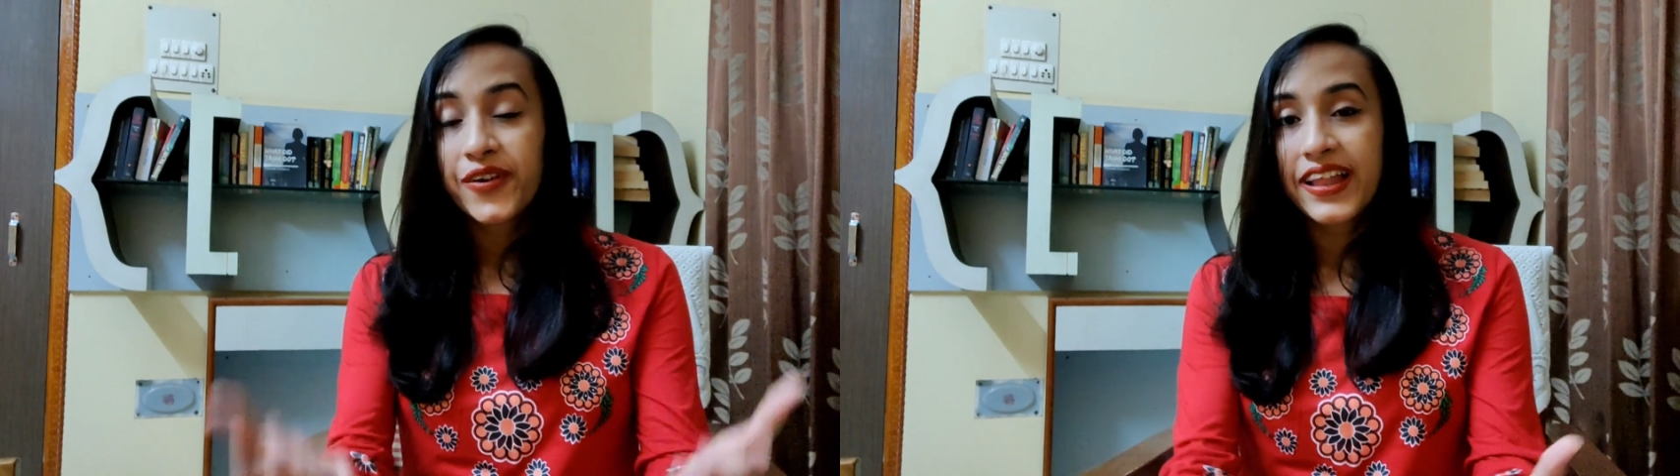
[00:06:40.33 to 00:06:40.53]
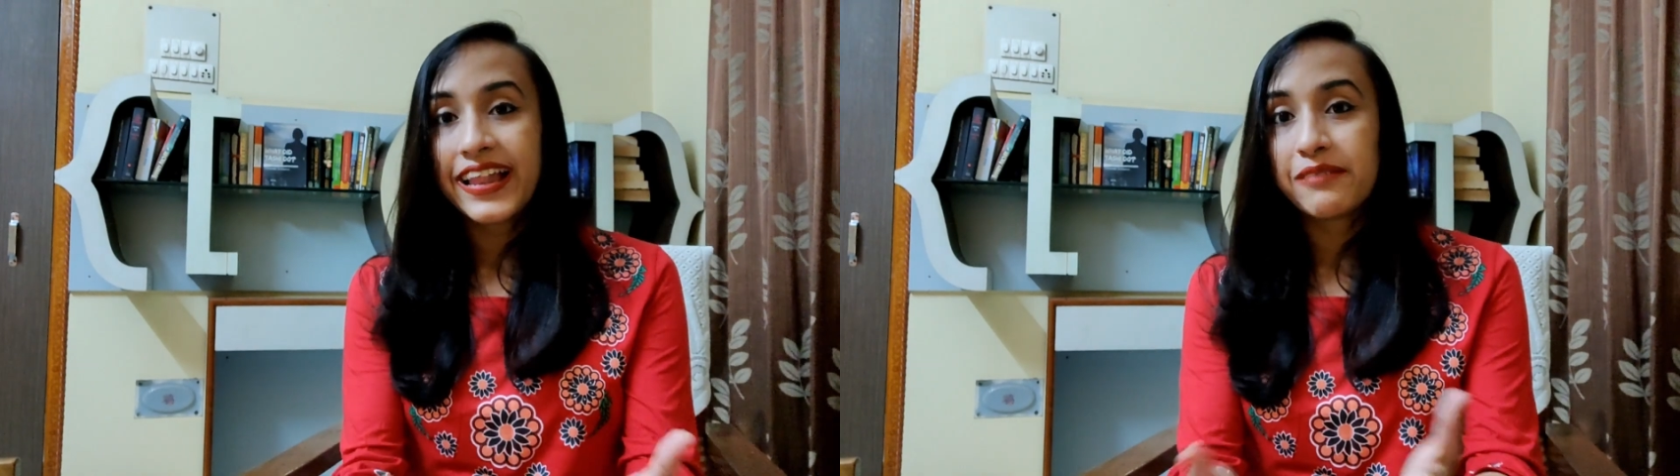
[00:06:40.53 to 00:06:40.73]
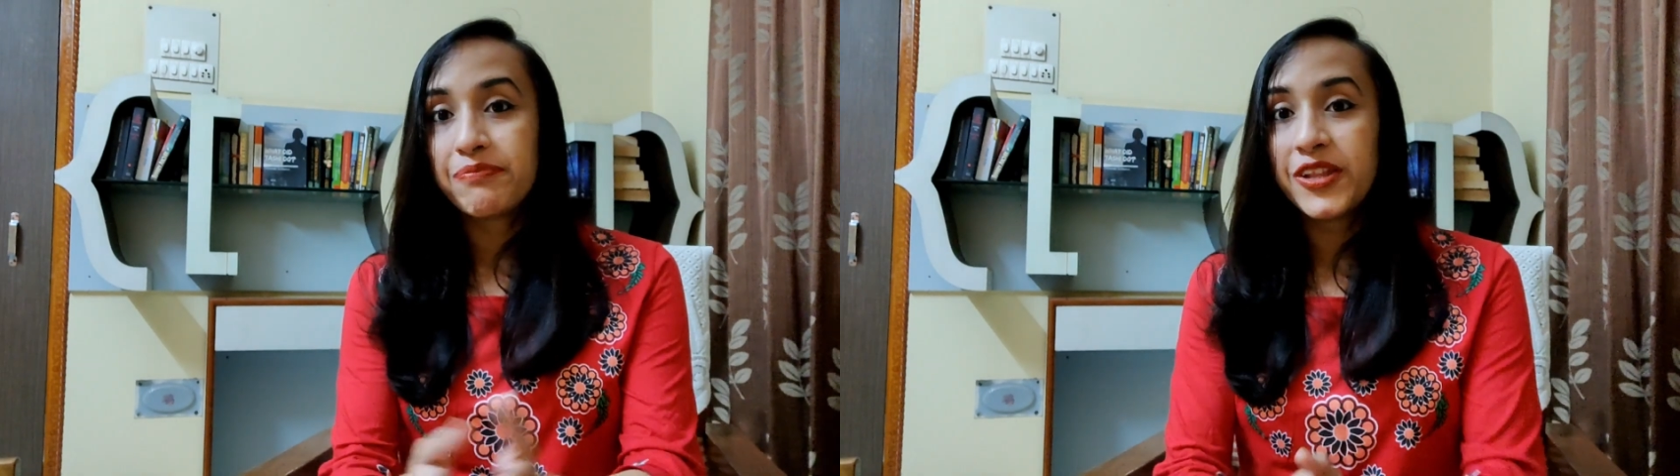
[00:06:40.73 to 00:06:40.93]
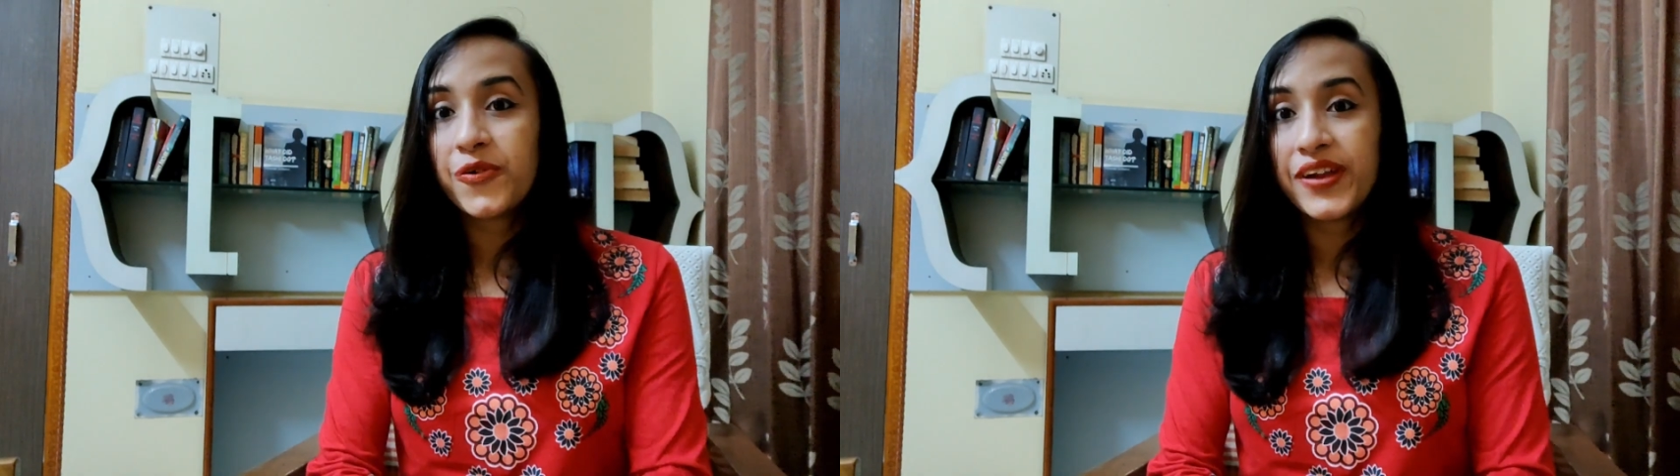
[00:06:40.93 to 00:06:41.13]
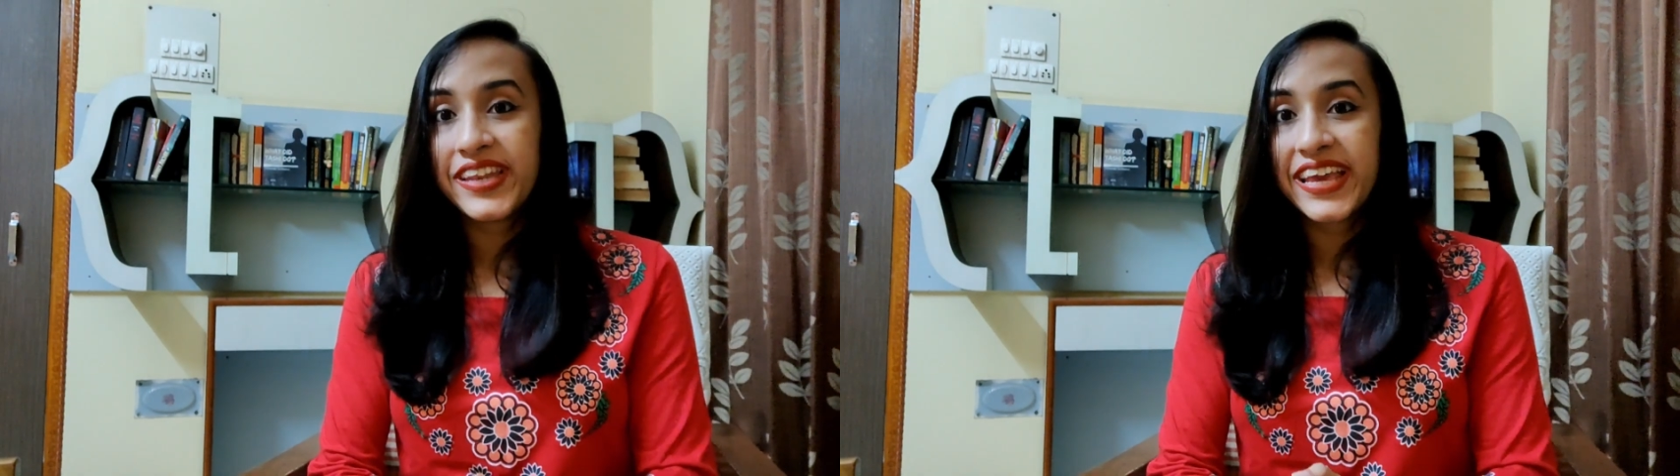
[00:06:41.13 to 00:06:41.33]
you can let me
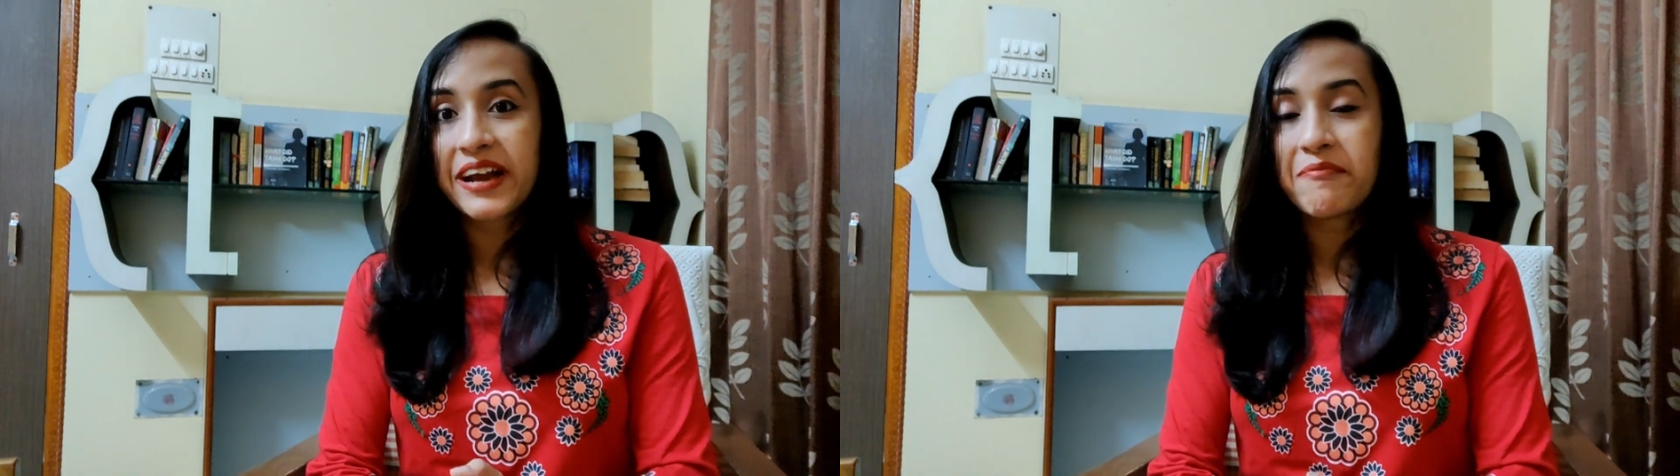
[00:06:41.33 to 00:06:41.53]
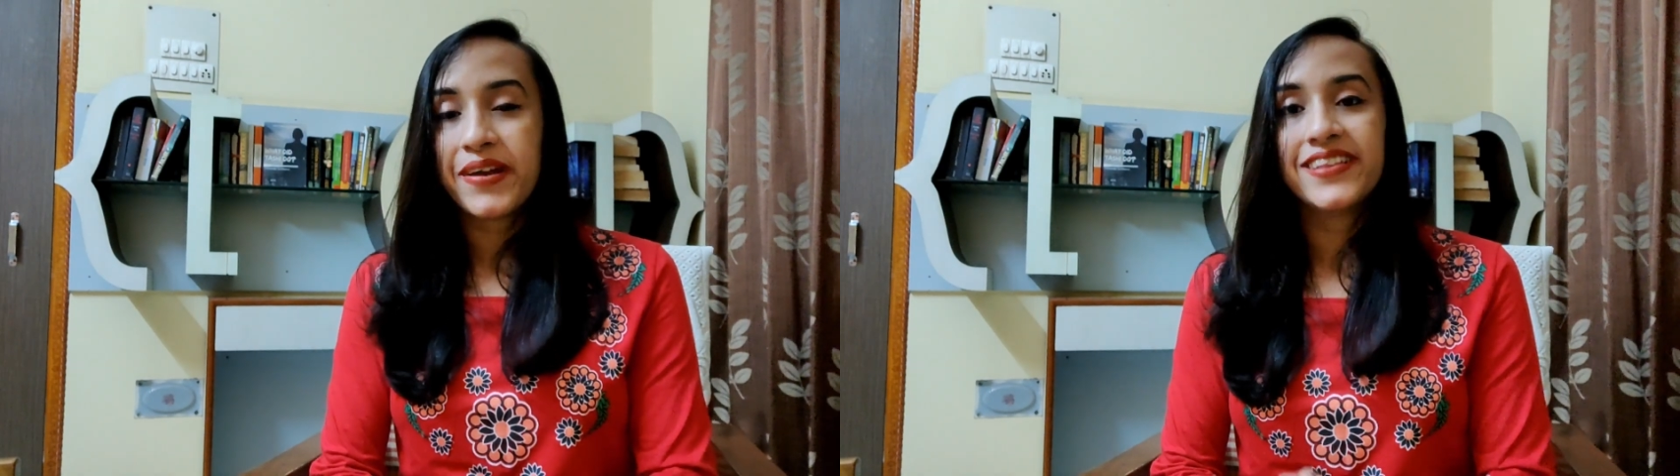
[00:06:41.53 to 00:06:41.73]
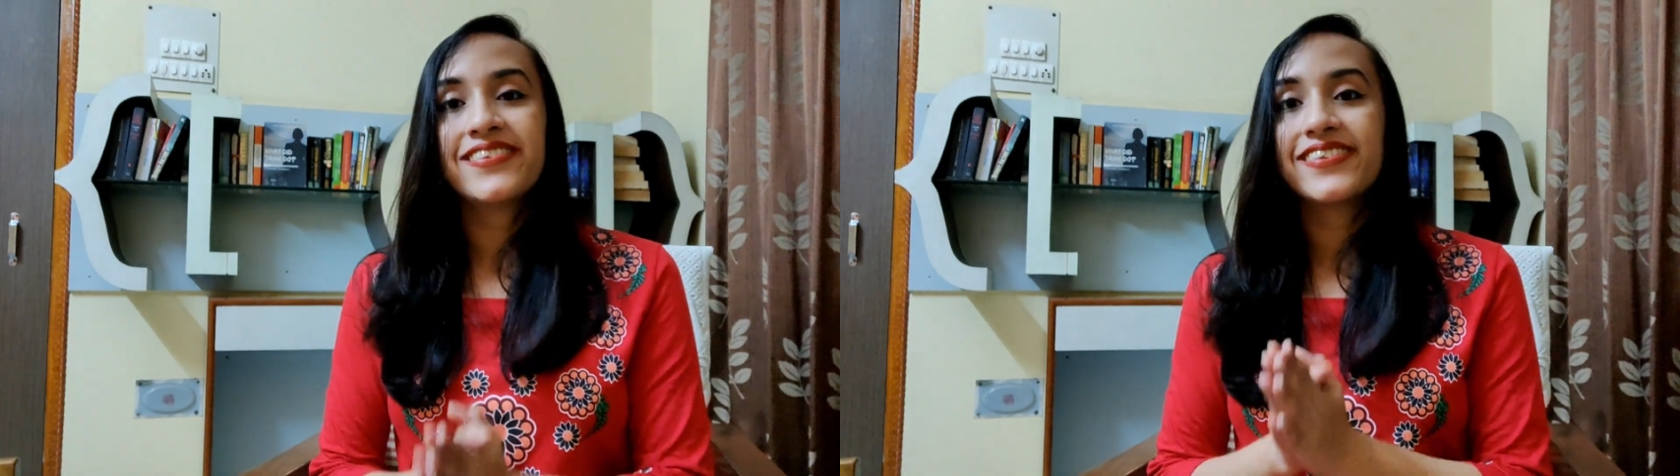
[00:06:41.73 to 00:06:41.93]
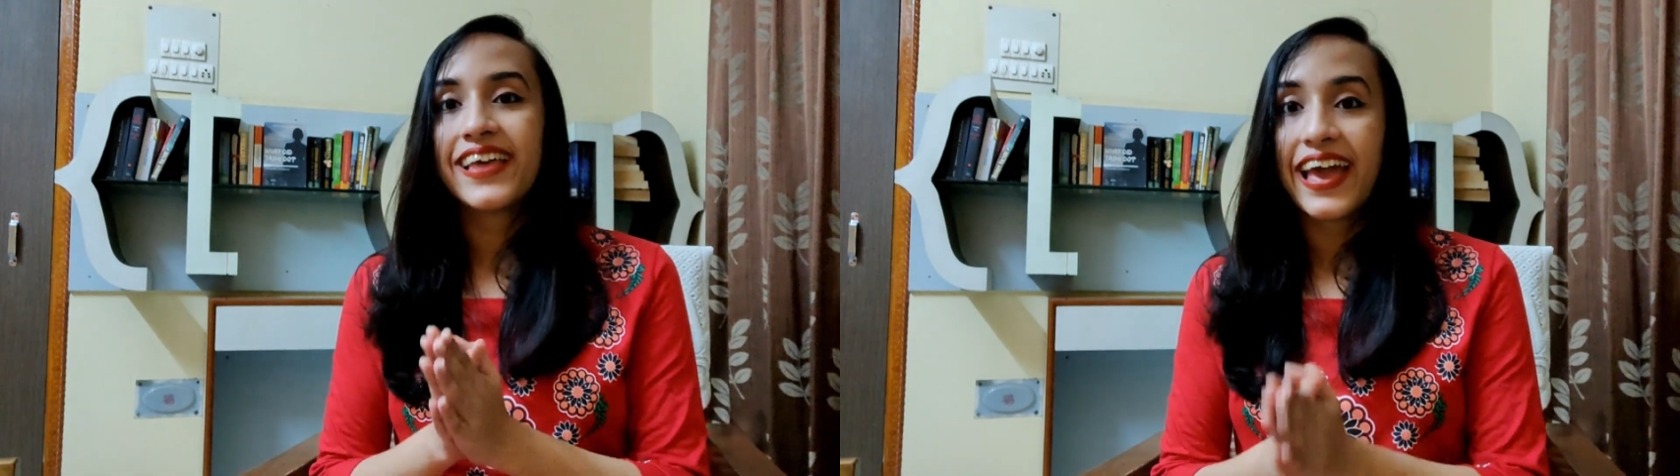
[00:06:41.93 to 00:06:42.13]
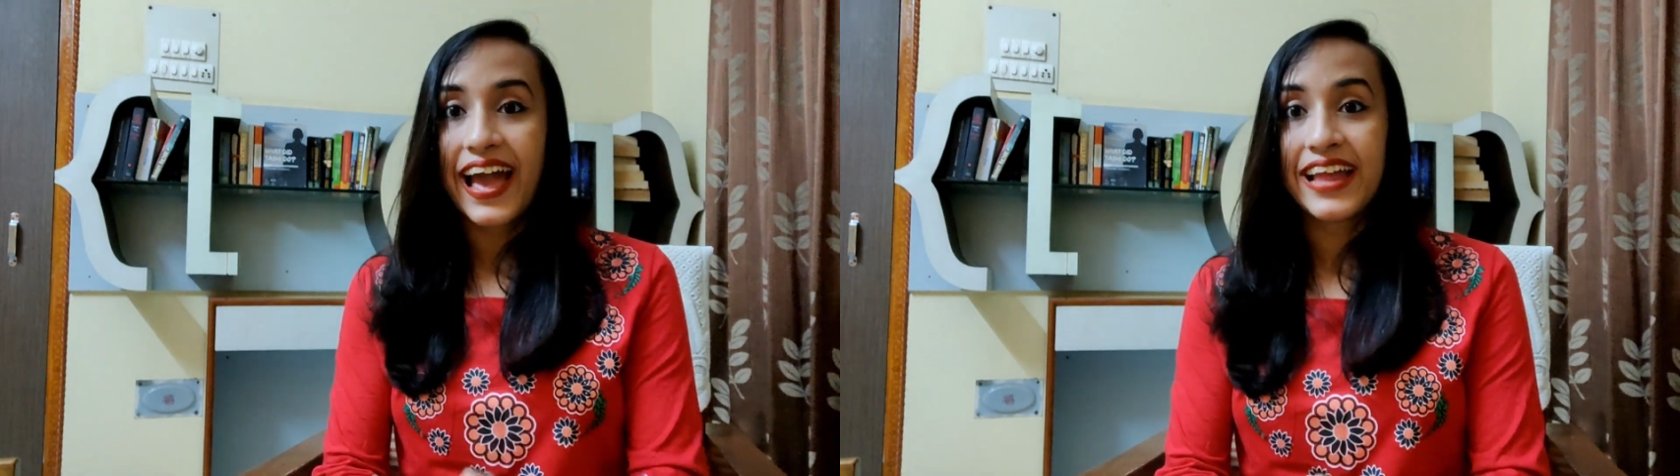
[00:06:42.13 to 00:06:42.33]
know in the comments.